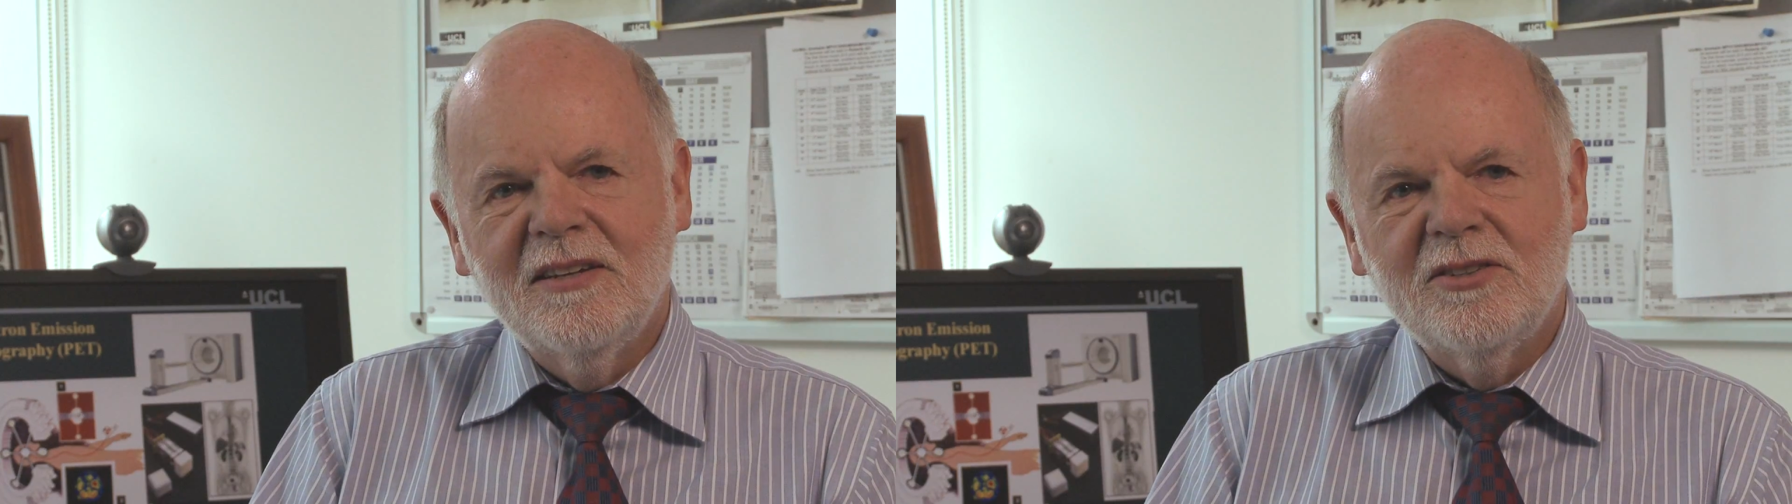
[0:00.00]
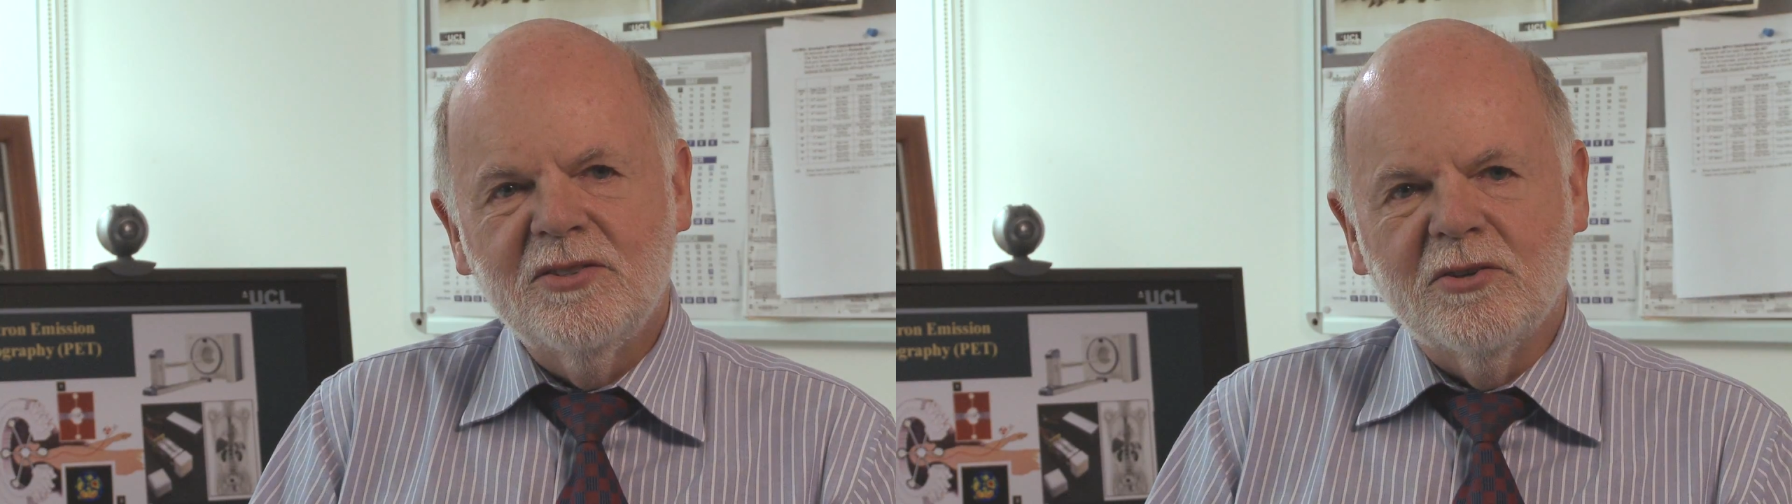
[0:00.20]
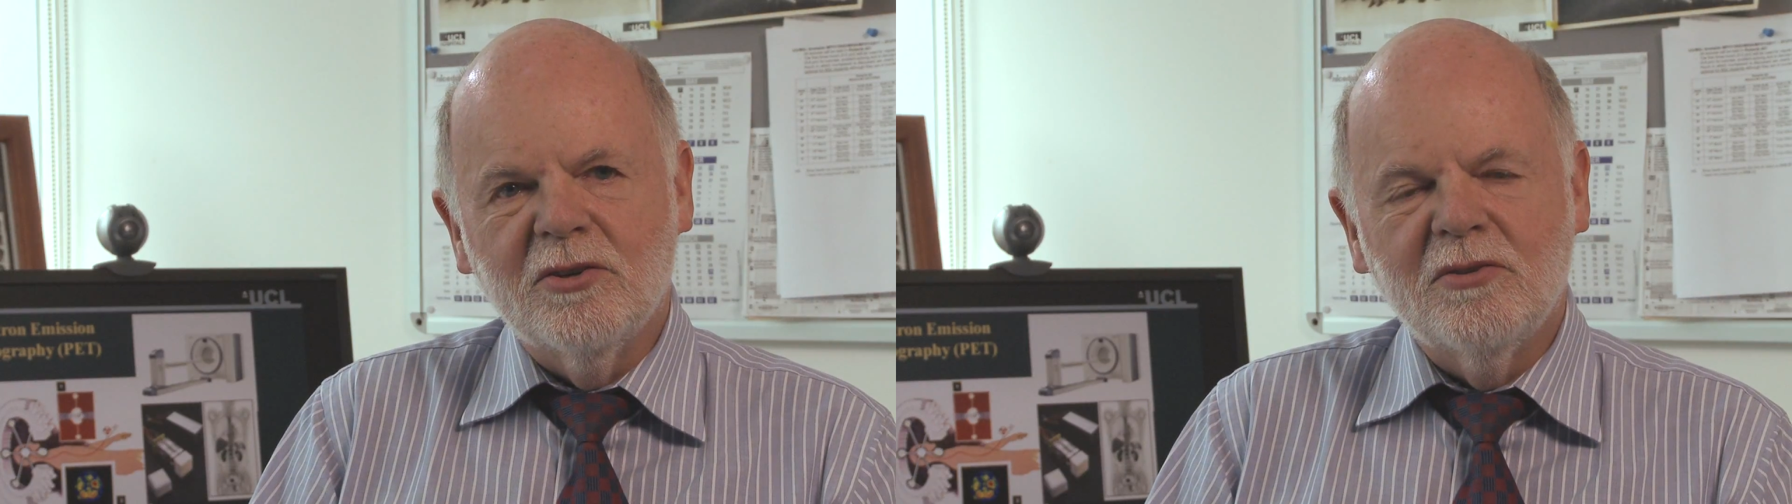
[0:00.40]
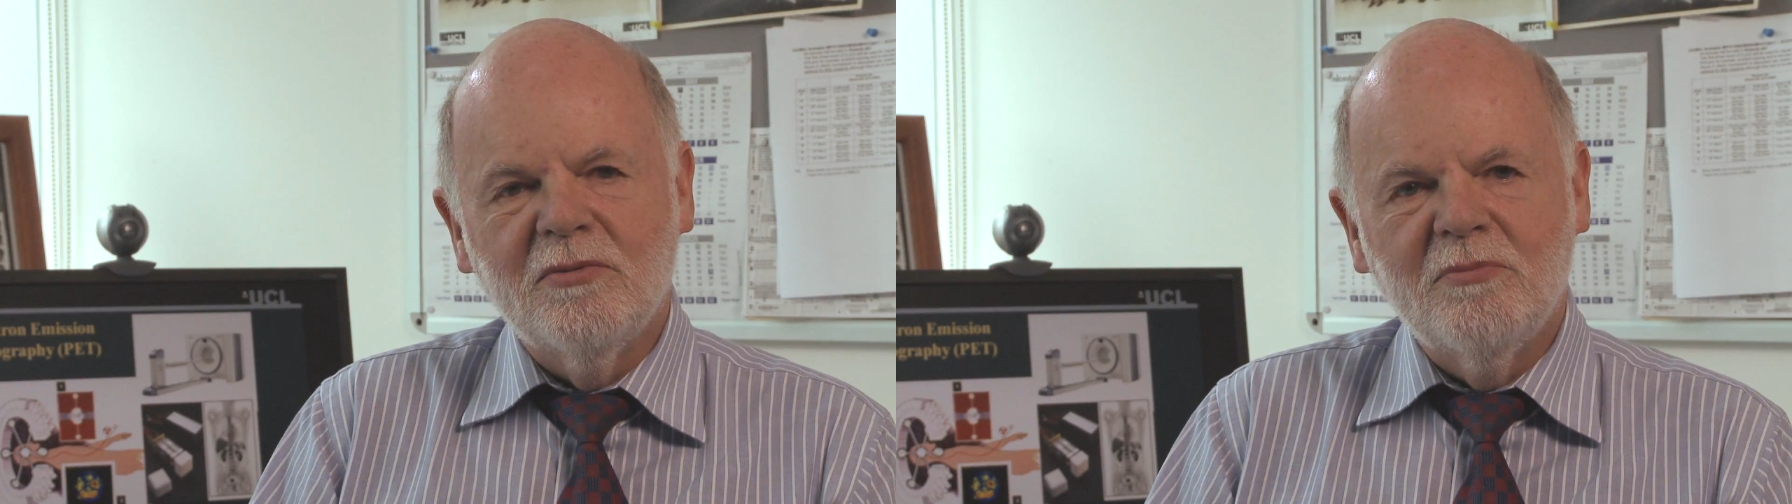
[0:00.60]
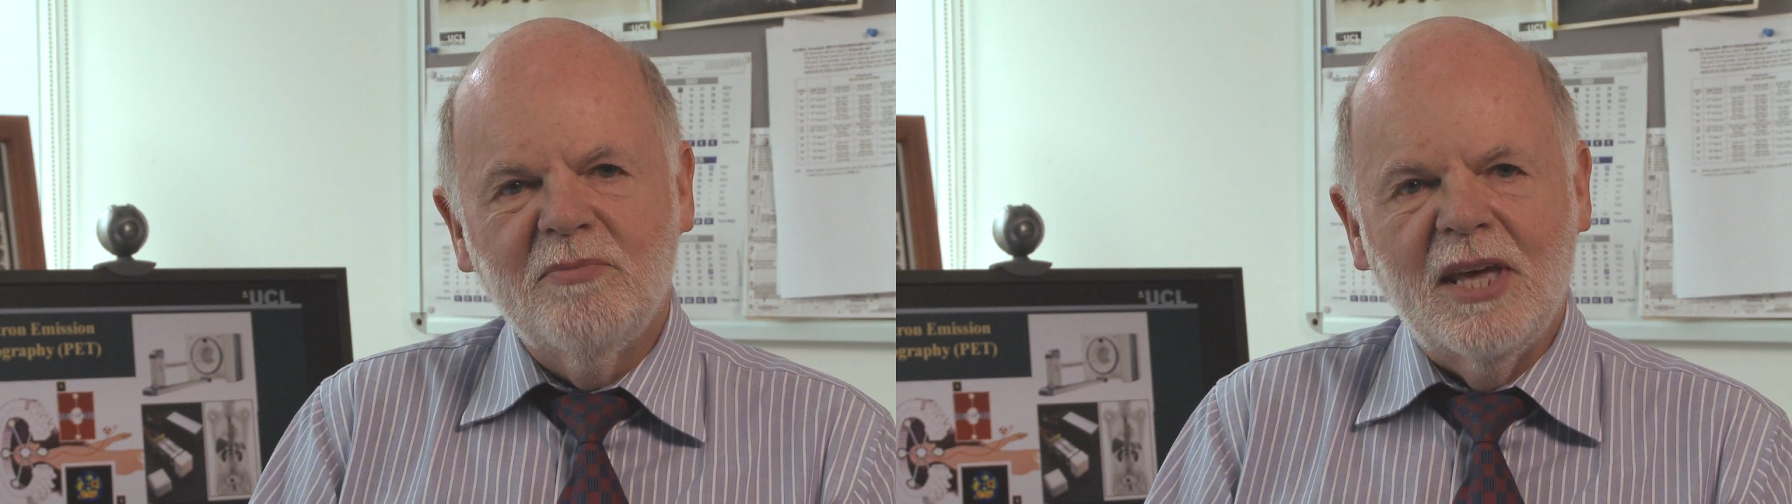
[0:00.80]
to
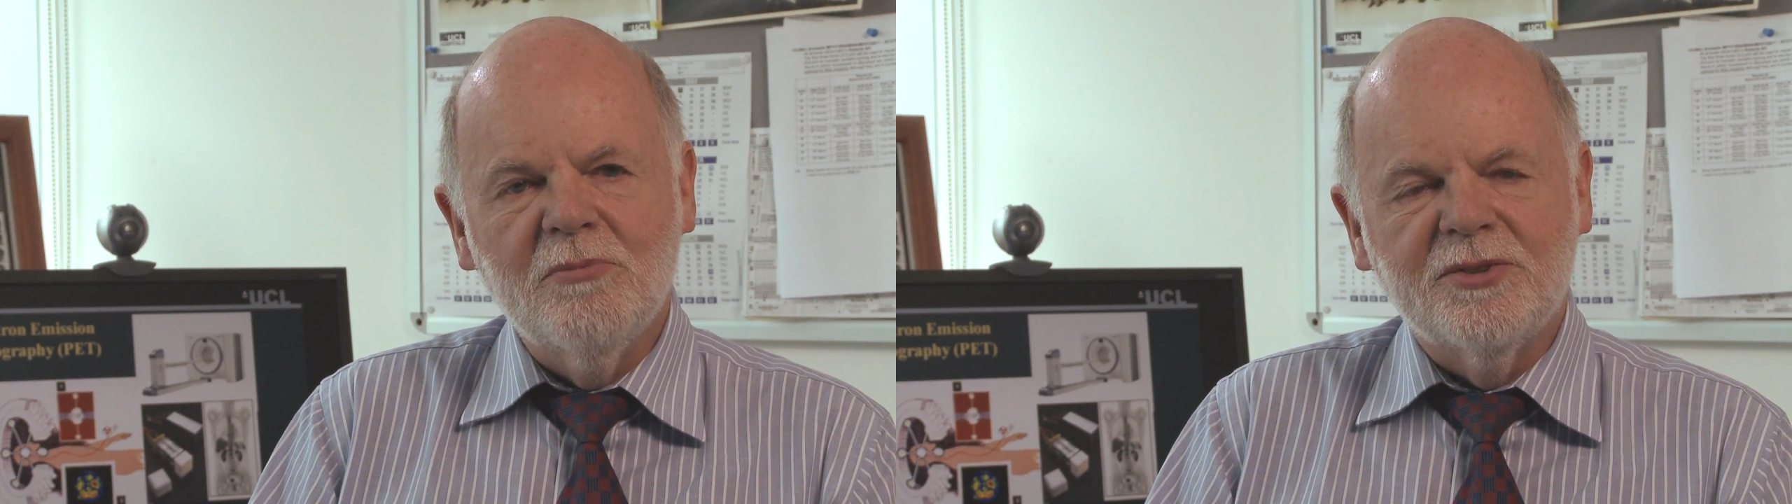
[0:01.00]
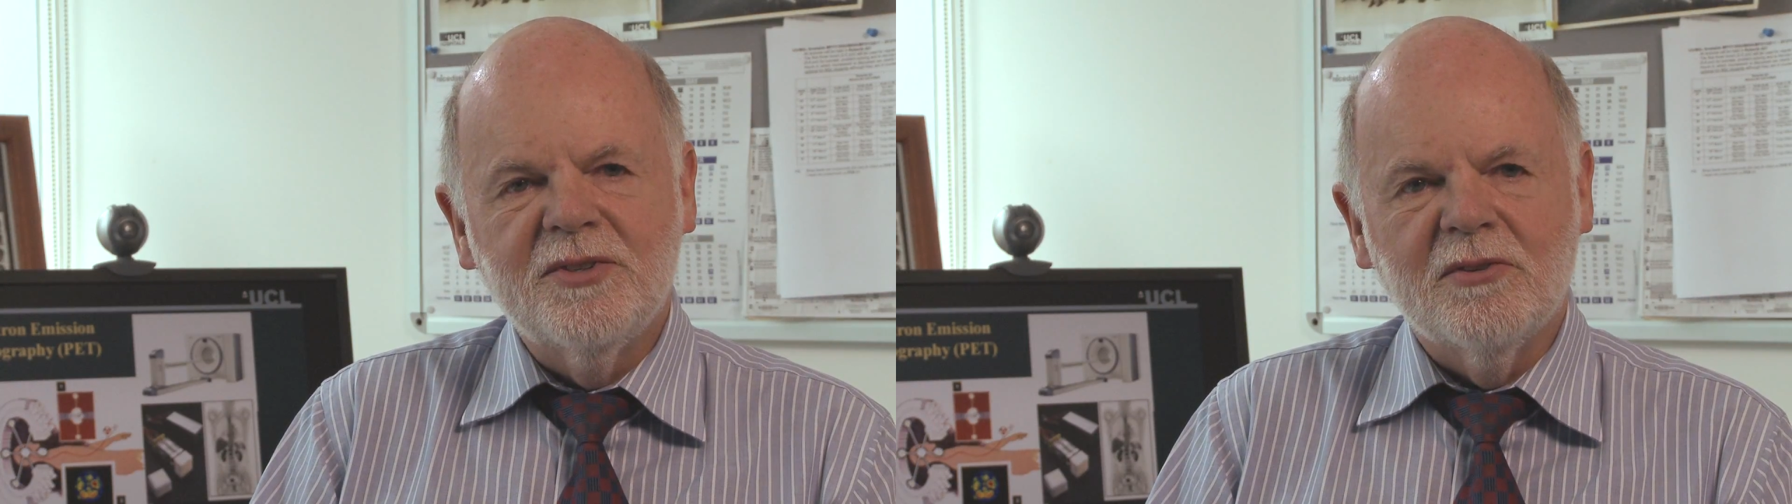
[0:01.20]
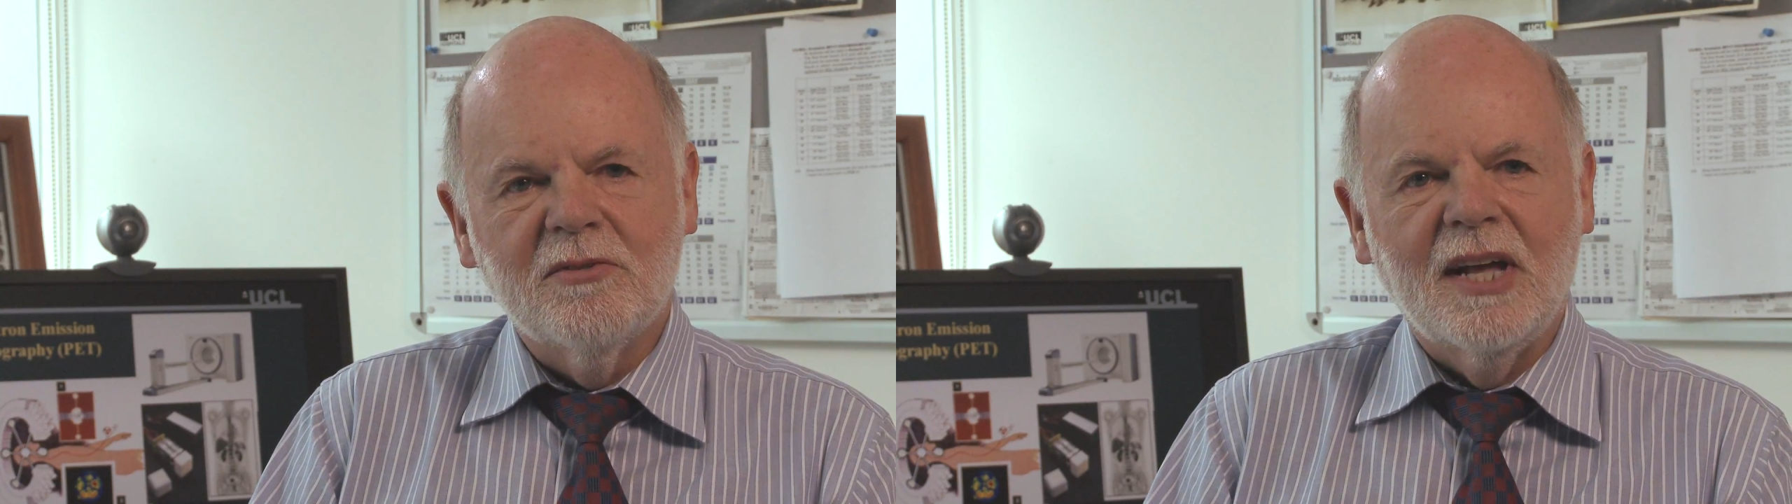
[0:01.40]
be able to